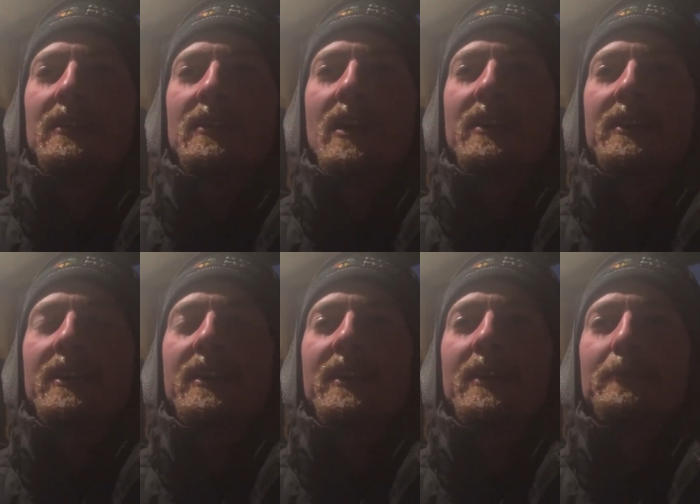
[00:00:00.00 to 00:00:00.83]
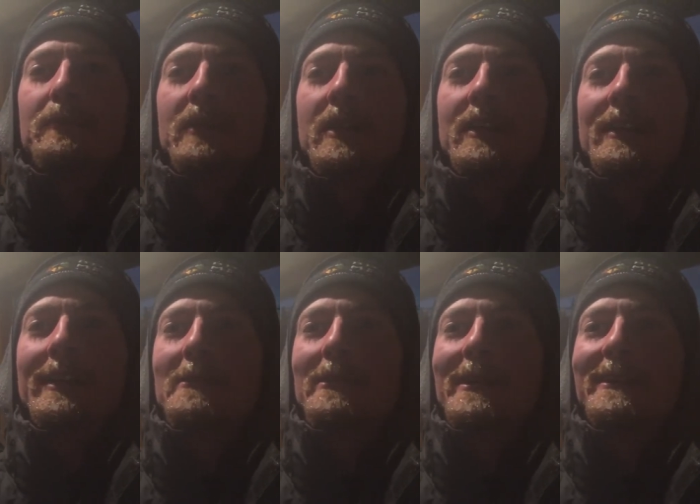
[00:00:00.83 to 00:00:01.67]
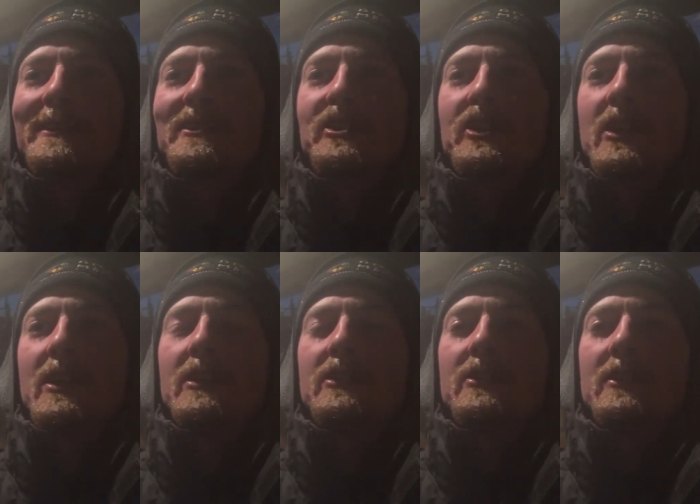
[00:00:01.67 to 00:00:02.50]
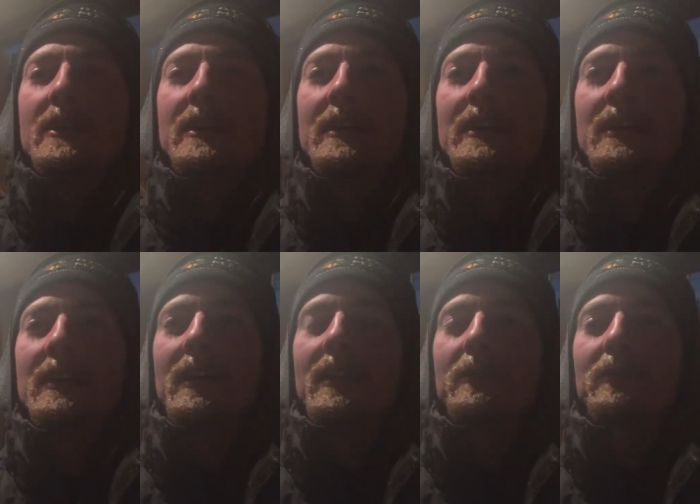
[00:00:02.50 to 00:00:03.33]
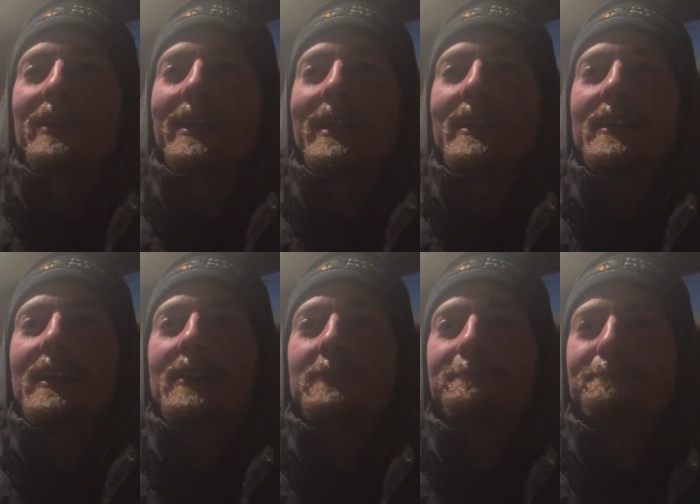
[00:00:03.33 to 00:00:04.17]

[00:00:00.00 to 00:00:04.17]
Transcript: locking it up, but they're letting us change and then we're gonna head down.